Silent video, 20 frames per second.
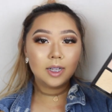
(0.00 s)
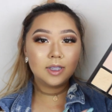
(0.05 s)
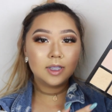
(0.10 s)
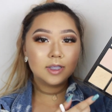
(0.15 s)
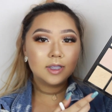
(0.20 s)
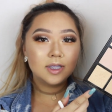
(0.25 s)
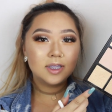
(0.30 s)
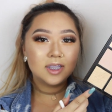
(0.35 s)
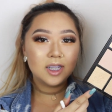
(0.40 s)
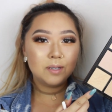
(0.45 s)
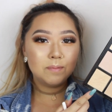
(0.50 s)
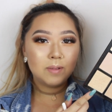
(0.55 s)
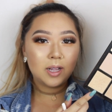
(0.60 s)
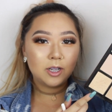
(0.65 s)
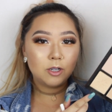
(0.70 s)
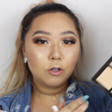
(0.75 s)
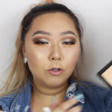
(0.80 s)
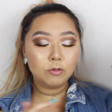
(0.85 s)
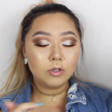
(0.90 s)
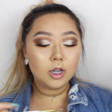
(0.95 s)
I took the same
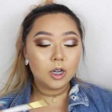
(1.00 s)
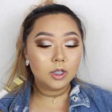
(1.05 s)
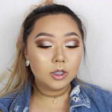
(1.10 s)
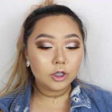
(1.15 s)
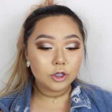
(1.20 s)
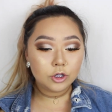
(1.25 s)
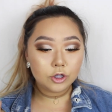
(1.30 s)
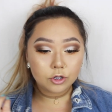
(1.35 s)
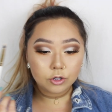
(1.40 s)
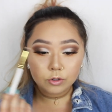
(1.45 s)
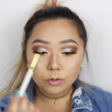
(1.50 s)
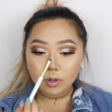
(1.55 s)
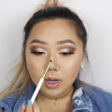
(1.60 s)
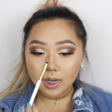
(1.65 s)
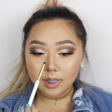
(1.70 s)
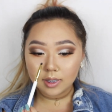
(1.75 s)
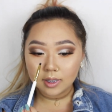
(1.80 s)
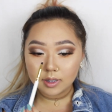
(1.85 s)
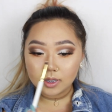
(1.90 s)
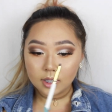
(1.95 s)
light gold color to
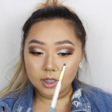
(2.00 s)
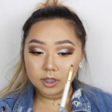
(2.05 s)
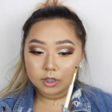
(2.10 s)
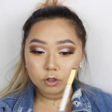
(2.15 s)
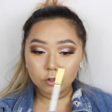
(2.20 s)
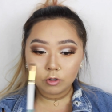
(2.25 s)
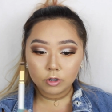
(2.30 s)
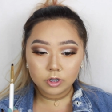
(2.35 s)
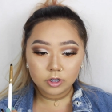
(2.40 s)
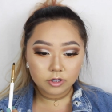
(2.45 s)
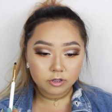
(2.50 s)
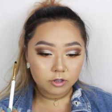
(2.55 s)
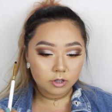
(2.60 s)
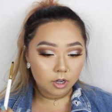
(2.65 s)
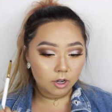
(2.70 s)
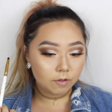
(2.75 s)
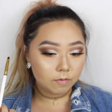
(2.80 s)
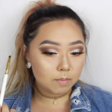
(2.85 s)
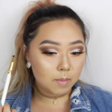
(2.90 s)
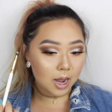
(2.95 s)
highlight the inner corners
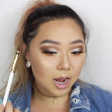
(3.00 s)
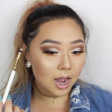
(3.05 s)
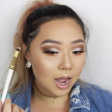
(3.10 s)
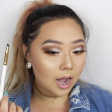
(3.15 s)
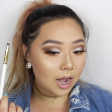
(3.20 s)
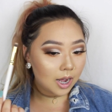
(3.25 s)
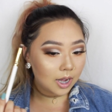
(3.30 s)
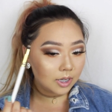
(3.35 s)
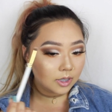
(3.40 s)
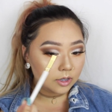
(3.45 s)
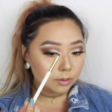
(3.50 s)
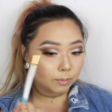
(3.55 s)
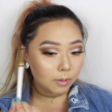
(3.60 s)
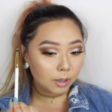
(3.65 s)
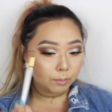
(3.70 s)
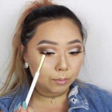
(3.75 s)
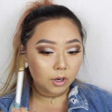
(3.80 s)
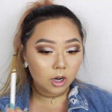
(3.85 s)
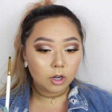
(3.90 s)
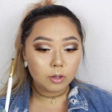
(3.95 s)
of my eyes,
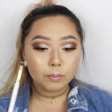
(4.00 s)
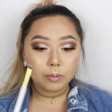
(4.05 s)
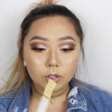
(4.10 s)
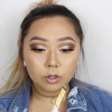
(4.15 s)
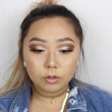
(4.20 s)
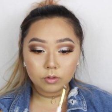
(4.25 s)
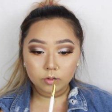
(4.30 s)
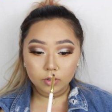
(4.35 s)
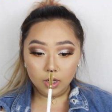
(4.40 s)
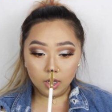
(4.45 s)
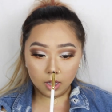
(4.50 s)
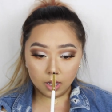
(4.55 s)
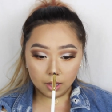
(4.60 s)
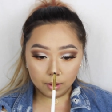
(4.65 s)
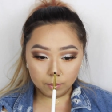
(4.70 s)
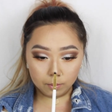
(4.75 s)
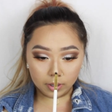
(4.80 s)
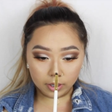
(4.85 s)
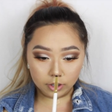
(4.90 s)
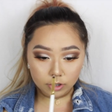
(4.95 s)
my brow bone,
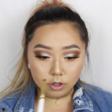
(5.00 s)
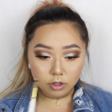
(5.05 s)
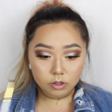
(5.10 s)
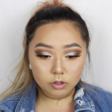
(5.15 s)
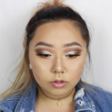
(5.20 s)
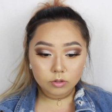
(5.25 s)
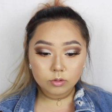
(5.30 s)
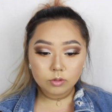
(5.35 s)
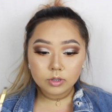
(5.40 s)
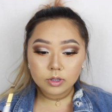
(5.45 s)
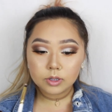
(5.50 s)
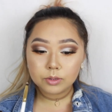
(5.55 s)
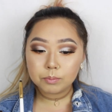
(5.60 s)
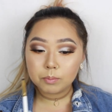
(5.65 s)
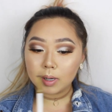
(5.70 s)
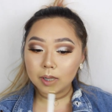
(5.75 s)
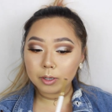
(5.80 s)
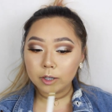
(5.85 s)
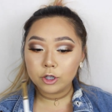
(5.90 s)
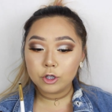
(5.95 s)
my nose,
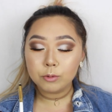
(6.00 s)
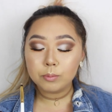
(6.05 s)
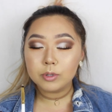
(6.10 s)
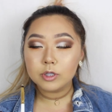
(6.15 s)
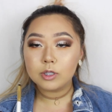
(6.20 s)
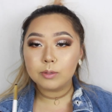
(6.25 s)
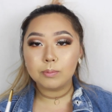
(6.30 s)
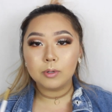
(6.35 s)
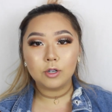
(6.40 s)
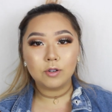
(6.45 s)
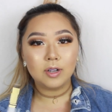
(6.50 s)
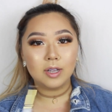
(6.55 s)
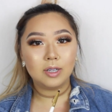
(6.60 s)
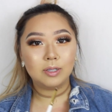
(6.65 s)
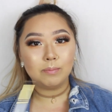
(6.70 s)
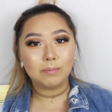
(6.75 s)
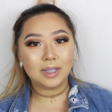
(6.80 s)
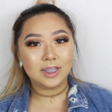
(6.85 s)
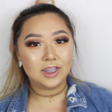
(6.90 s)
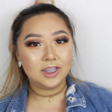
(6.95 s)
my cupid's bow,
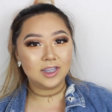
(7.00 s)
and my